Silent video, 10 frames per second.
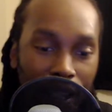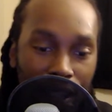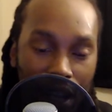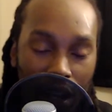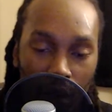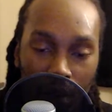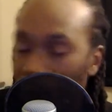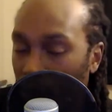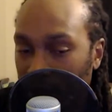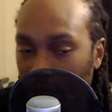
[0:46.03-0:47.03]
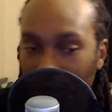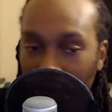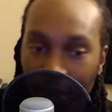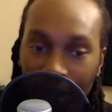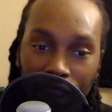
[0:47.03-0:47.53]
Now, reports have
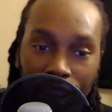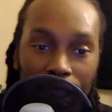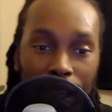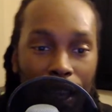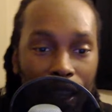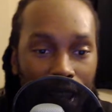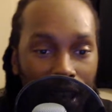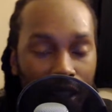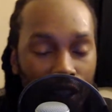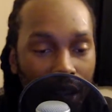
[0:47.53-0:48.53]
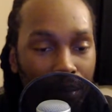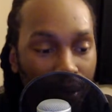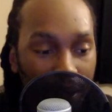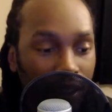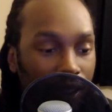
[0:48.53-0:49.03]
surfaced that Jay
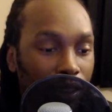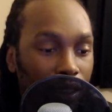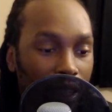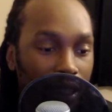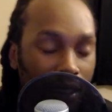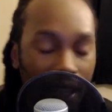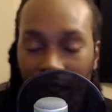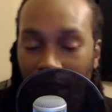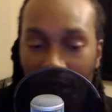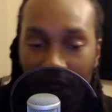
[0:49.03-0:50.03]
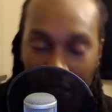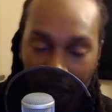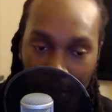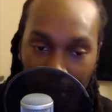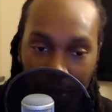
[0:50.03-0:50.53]
Prince is actively
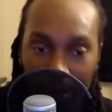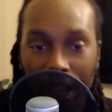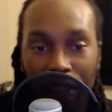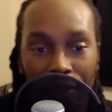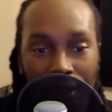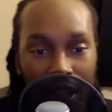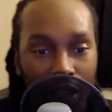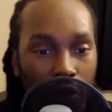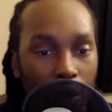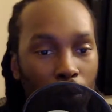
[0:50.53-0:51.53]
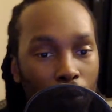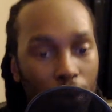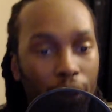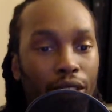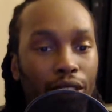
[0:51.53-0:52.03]
shopping for fights for Andre
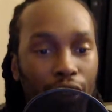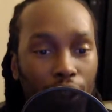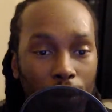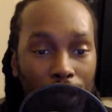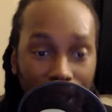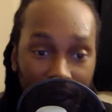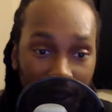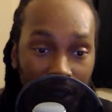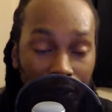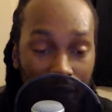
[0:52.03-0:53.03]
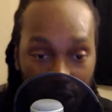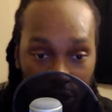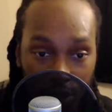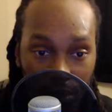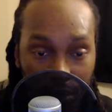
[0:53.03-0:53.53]
Ward. So it is
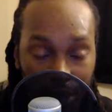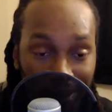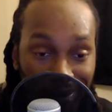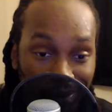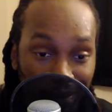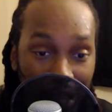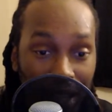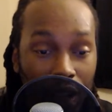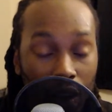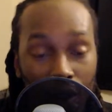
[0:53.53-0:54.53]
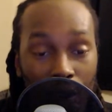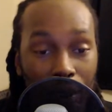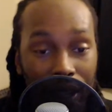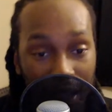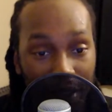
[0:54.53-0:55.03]
official, well, not all the
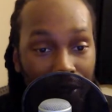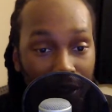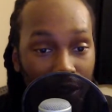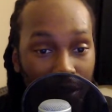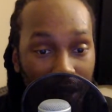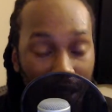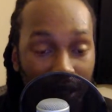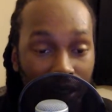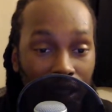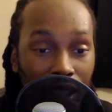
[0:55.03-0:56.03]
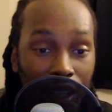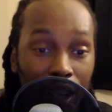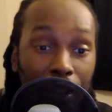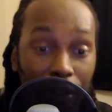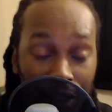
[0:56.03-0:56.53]
way yet official, but it's
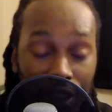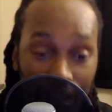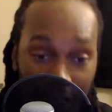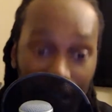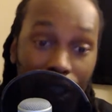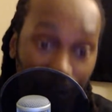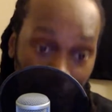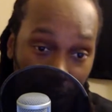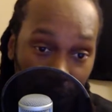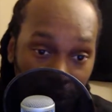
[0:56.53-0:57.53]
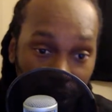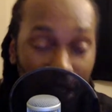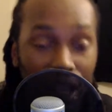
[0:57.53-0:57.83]
unofficially official,